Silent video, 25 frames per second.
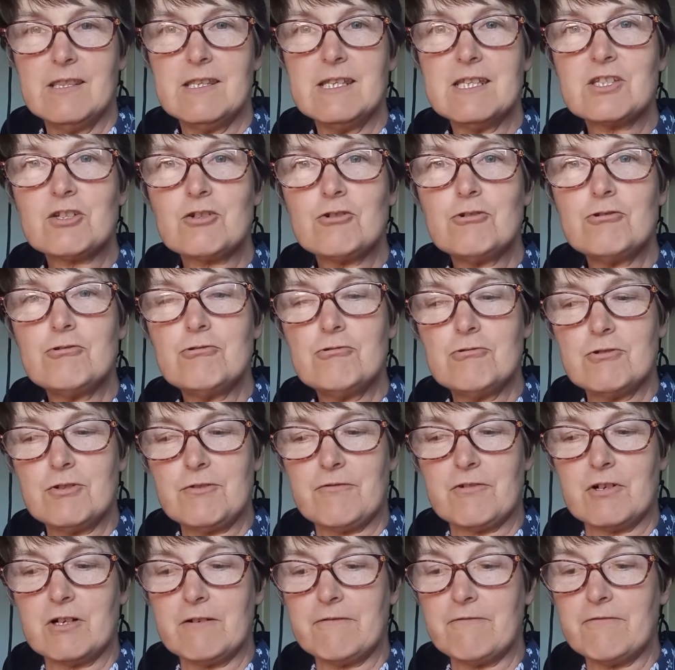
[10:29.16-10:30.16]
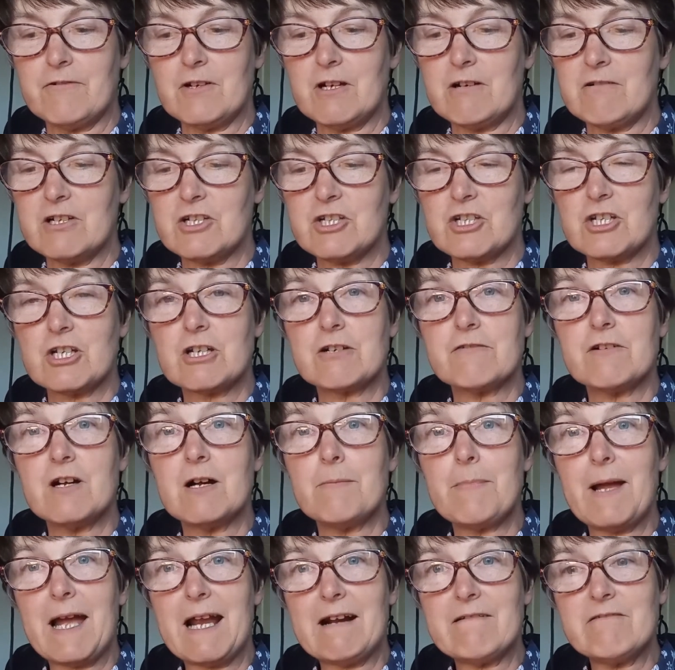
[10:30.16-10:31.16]
This calls for a flourishing of
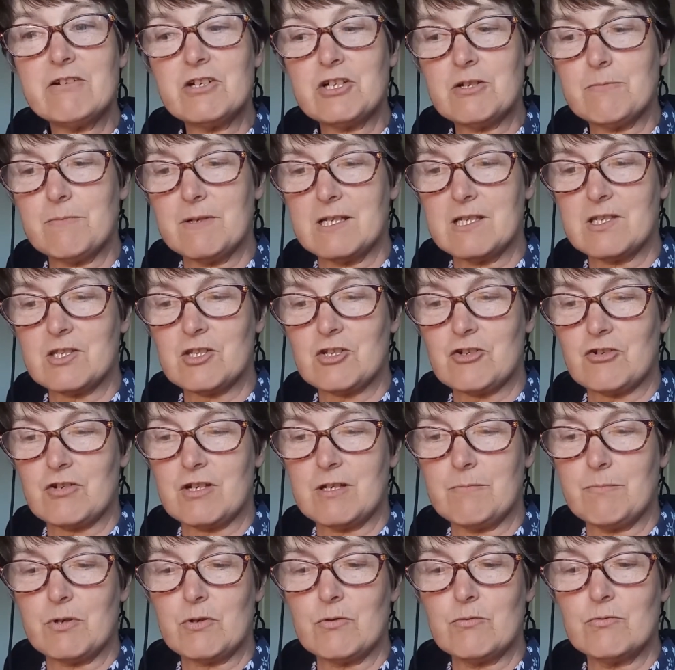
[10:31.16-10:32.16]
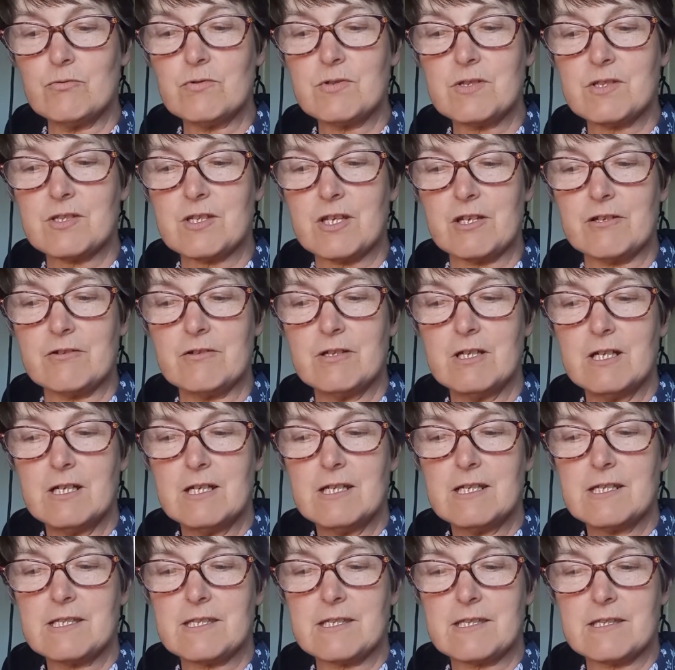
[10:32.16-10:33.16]
our parish ministry, but also
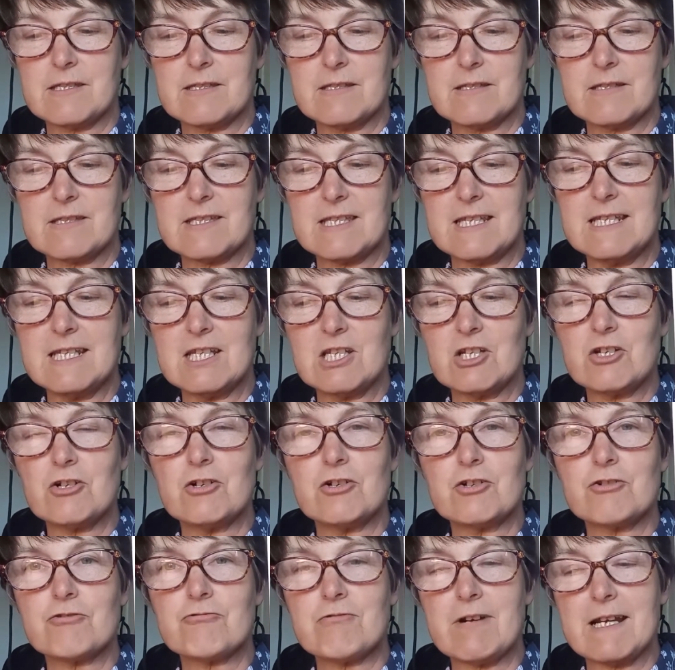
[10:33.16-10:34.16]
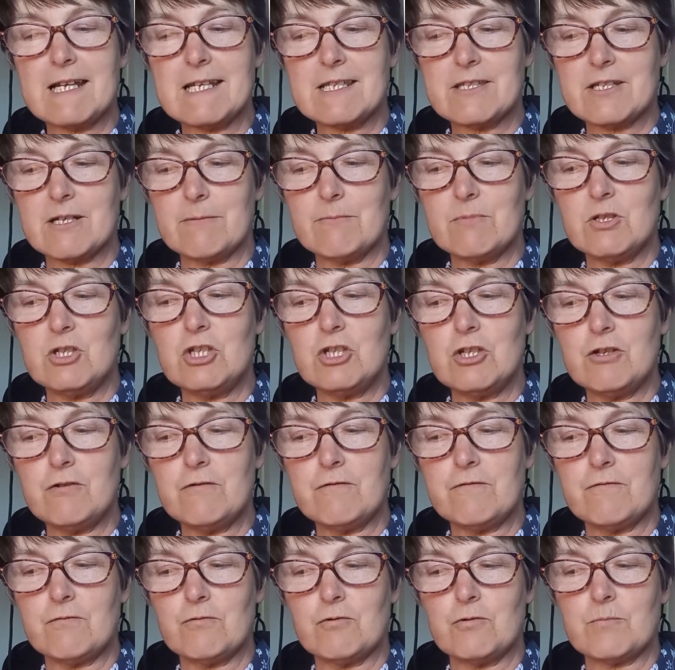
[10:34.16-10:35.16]
seeing God raise up new
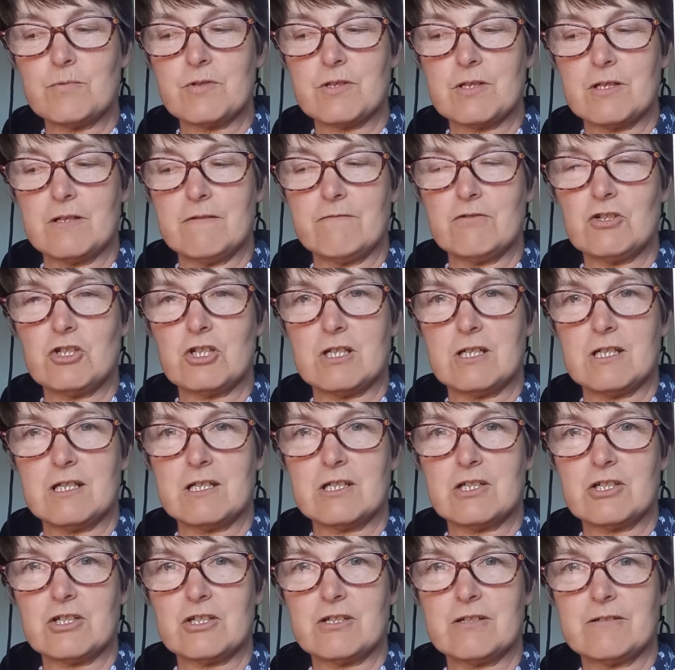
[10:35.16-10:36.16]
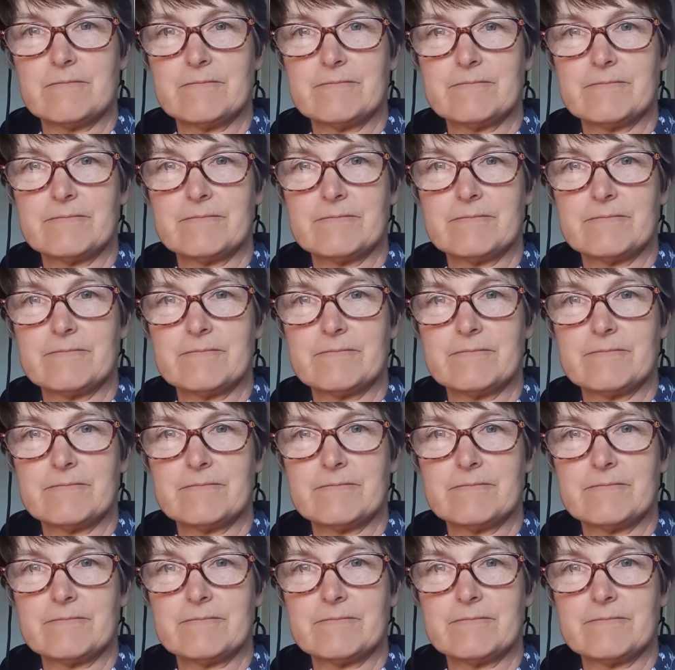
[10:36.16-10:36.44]
forms of church.